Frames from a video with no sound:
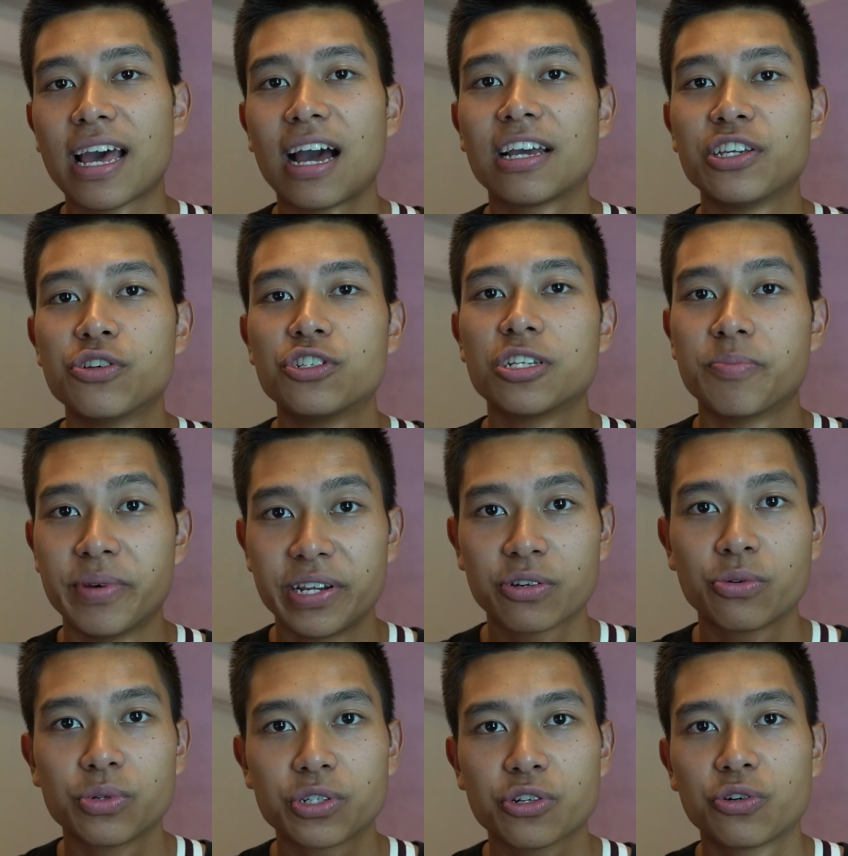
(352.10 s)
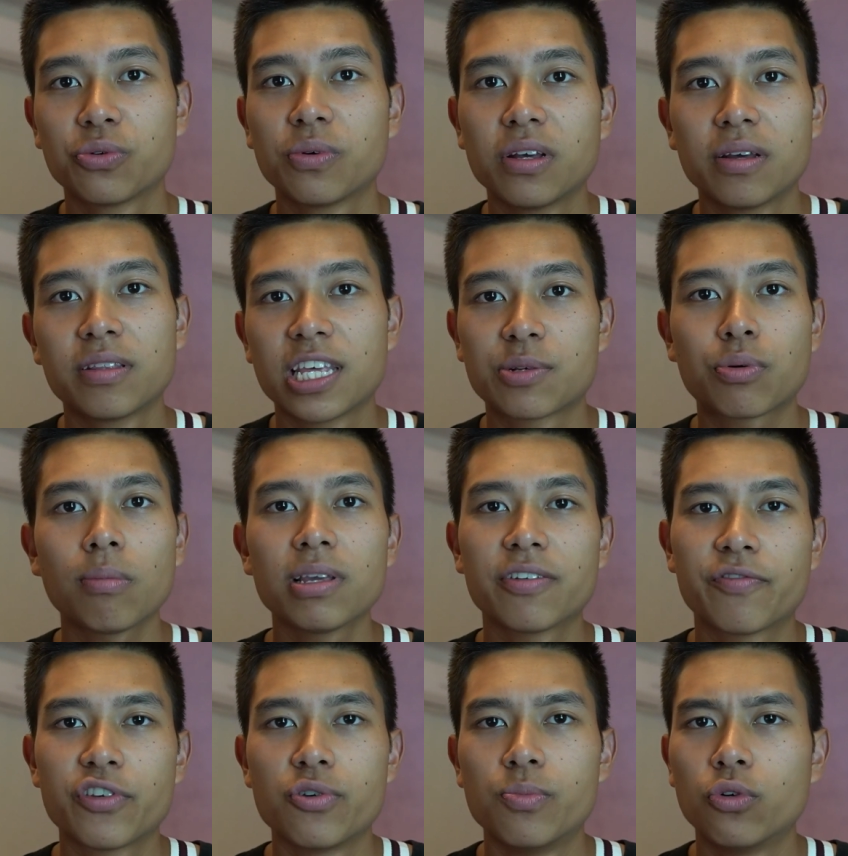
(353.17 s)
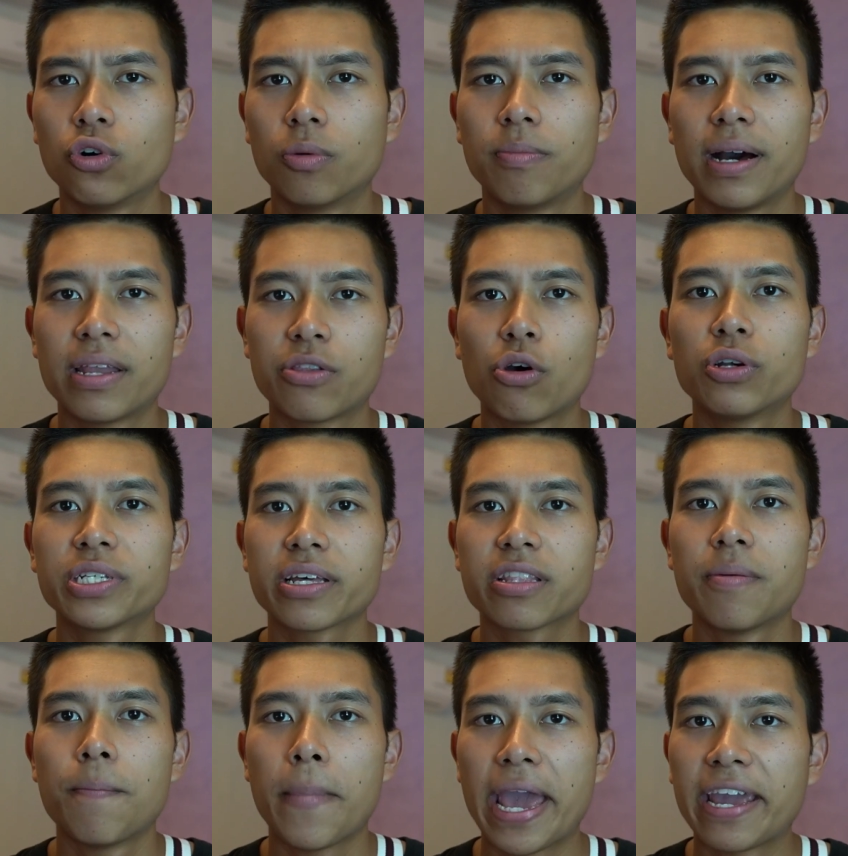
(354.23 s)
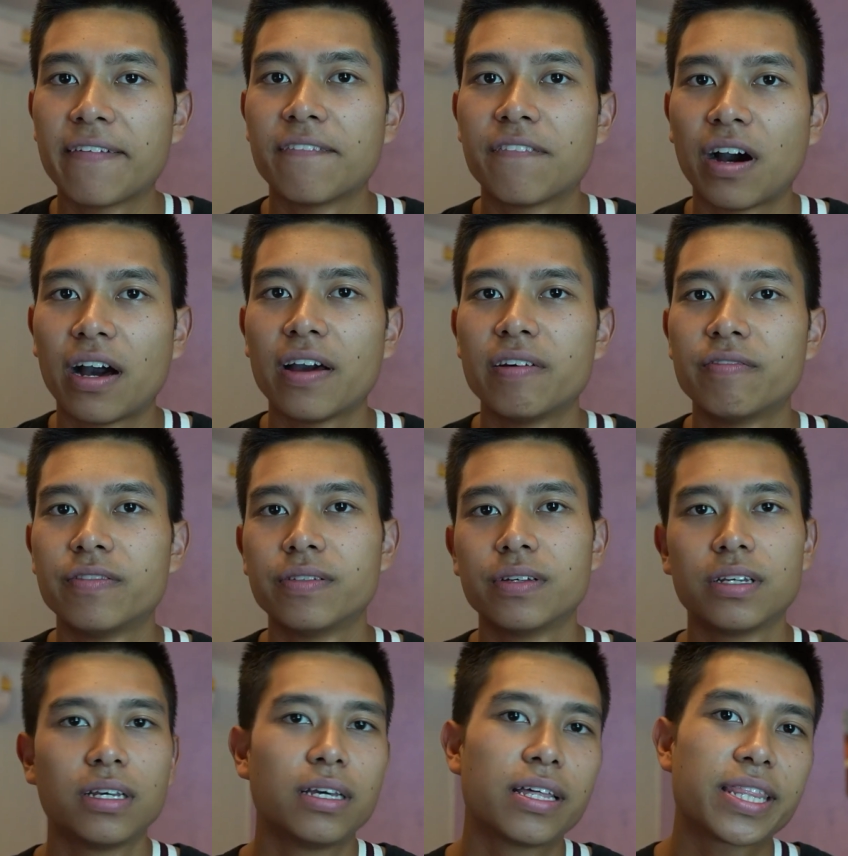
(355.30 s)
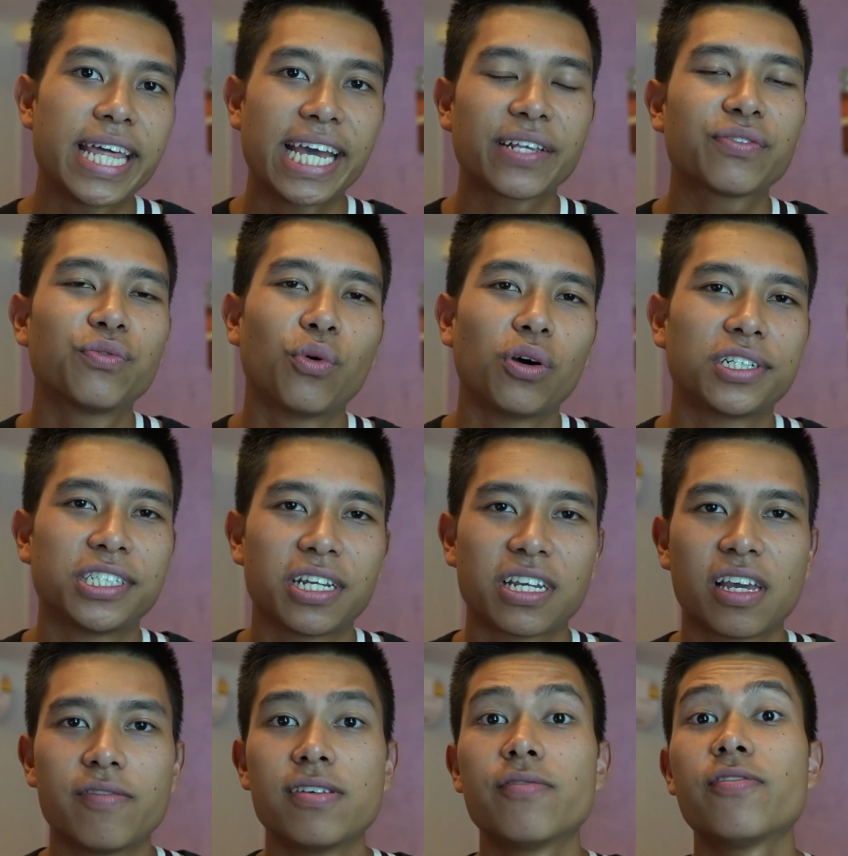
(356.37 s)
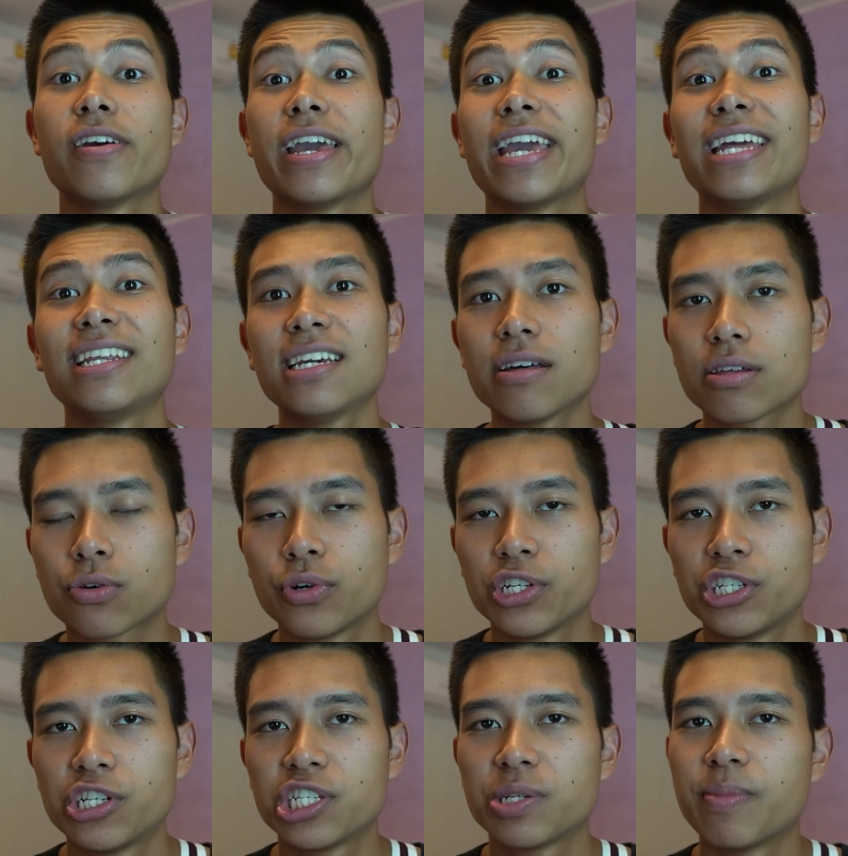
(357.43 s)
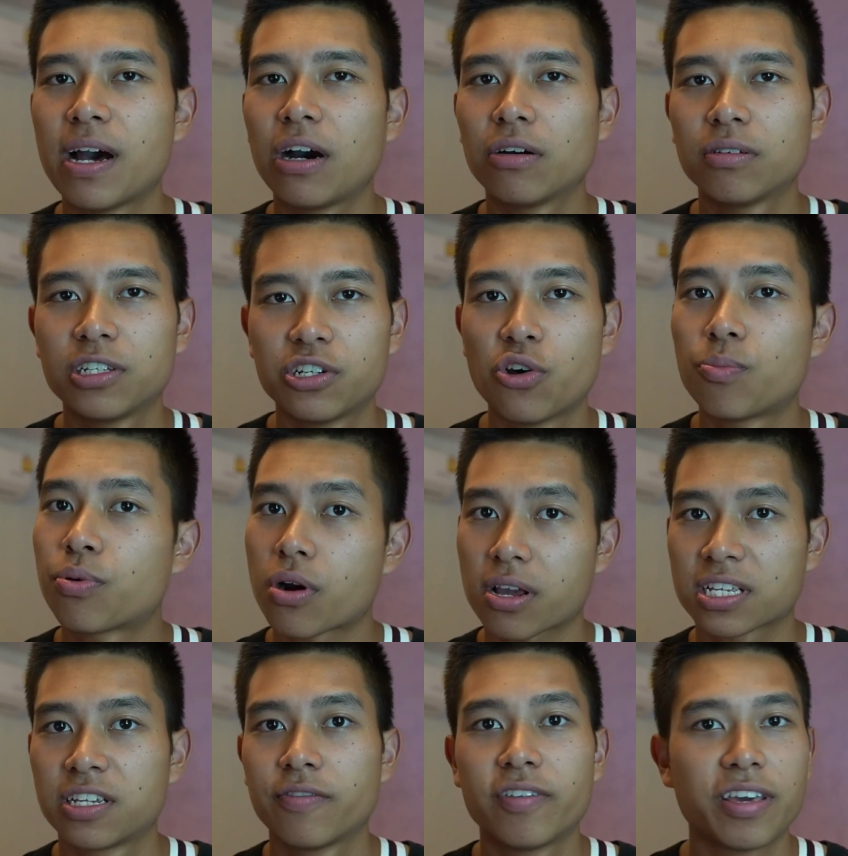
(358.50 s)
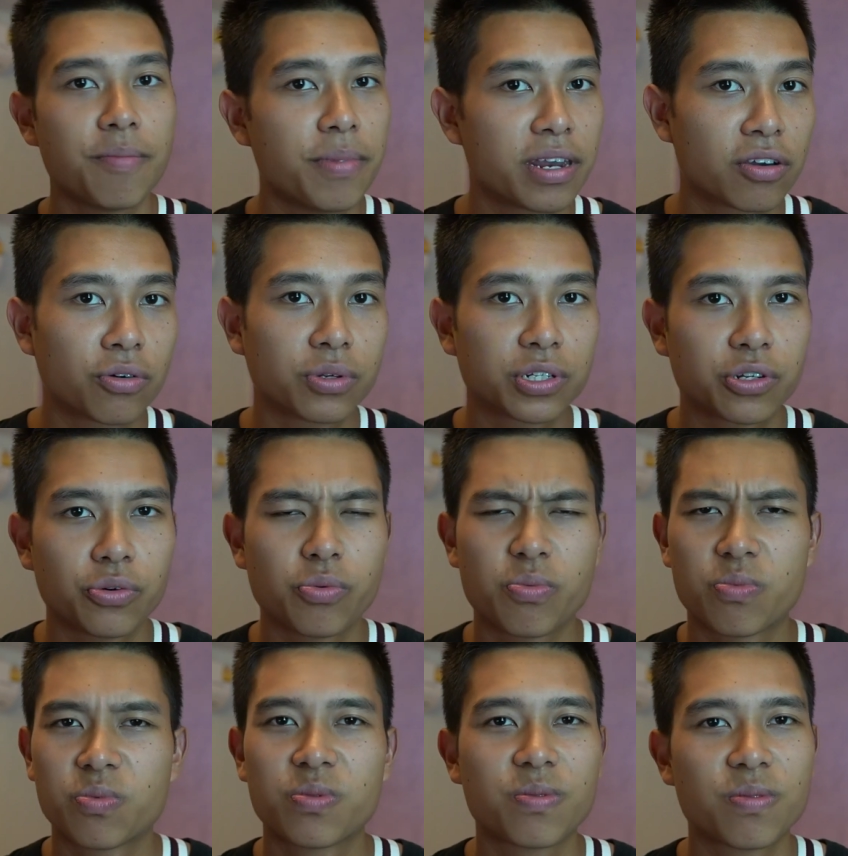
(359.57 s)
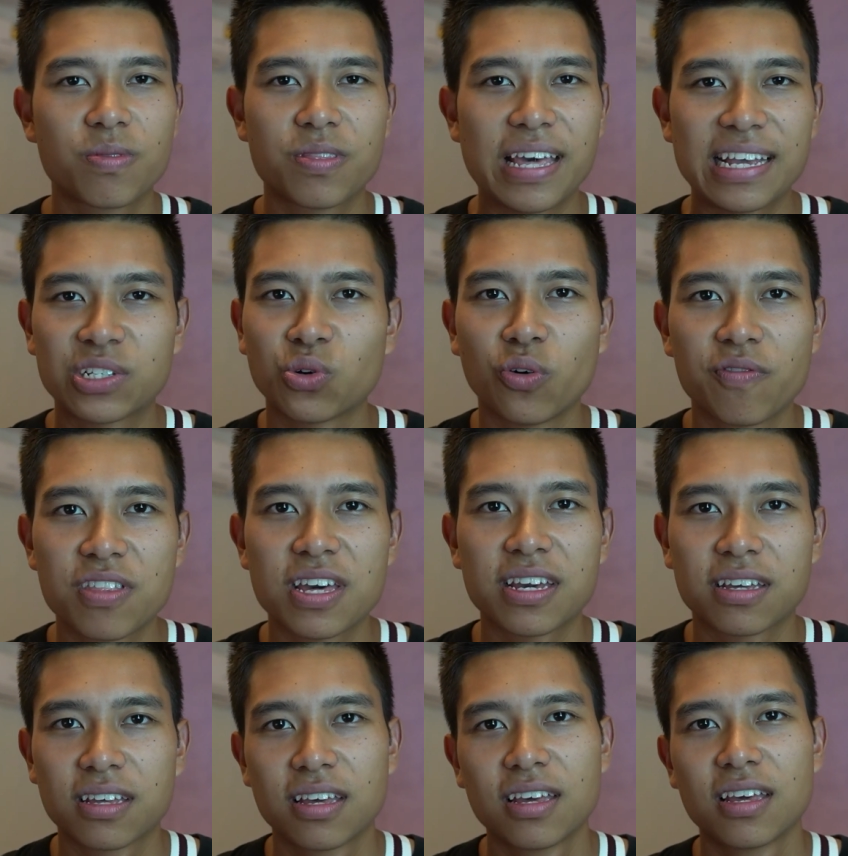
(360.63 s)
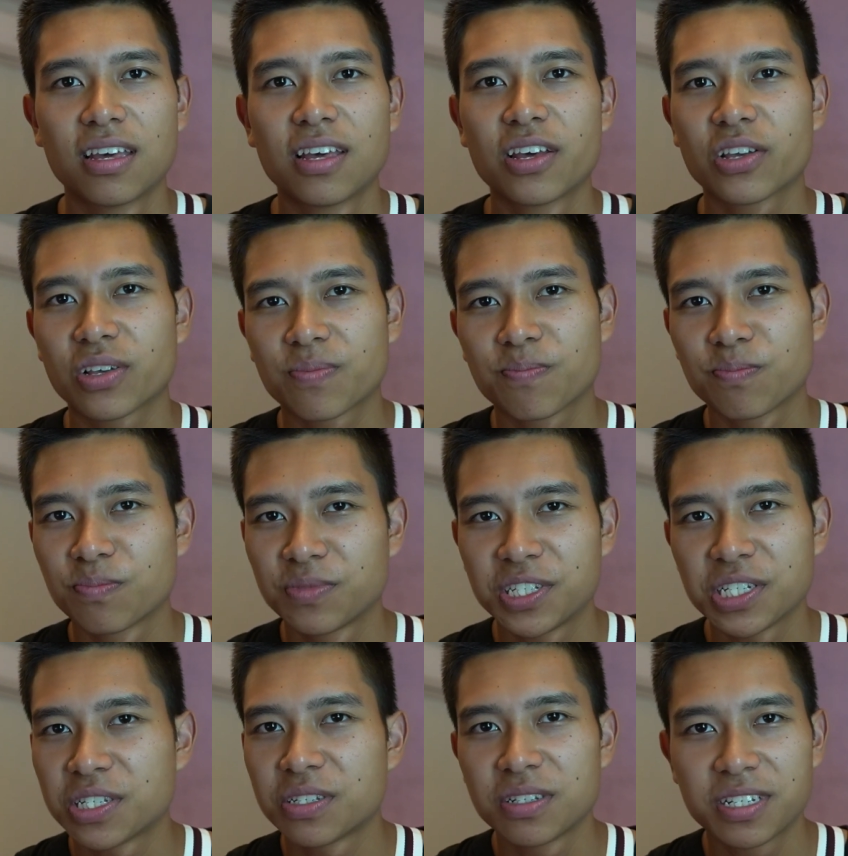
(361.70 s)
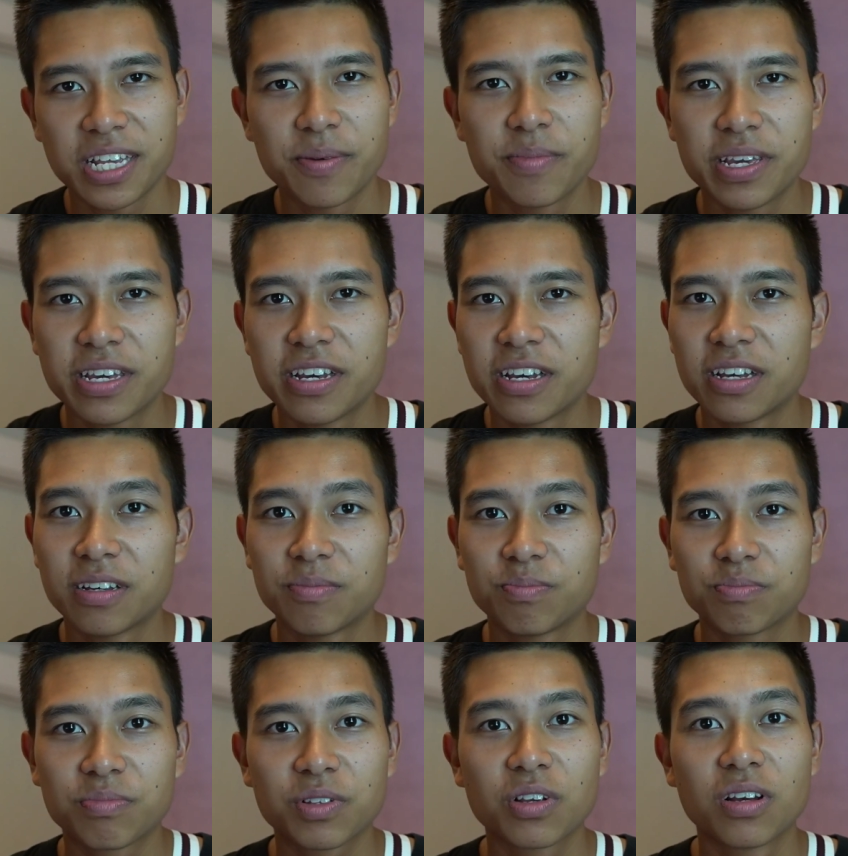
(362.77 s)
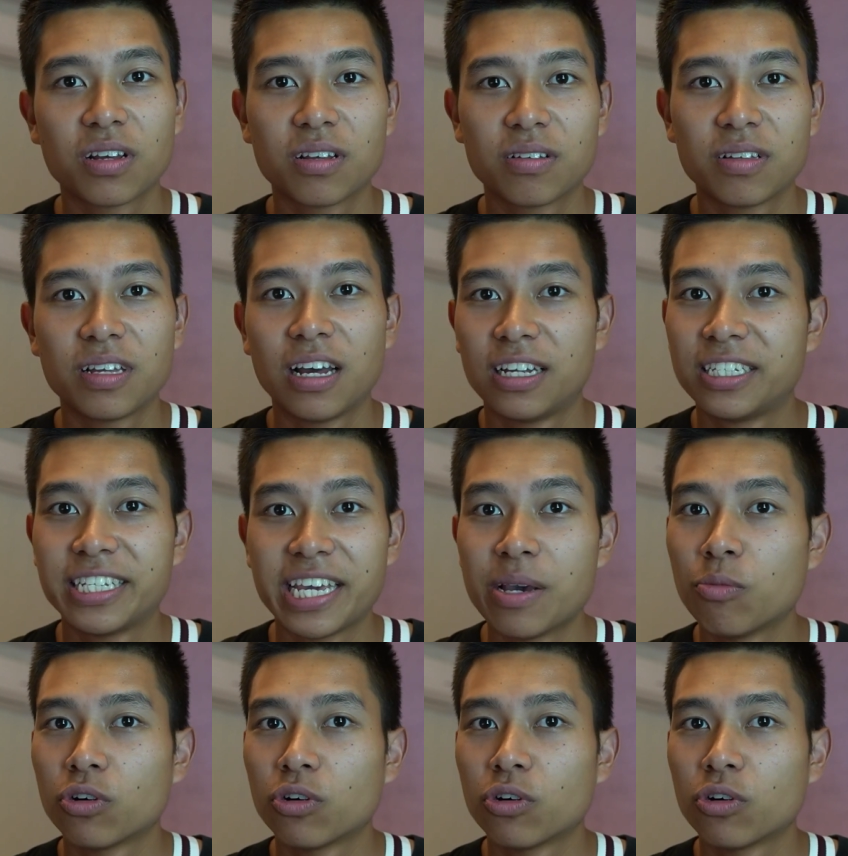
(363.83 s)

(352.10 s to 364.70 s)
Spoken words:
I use in medical school. There's probably a few more, but those are the main 5. Thanks for watching. If you have any other questions about, productivity, medical school, that sort of thing, just send me a DM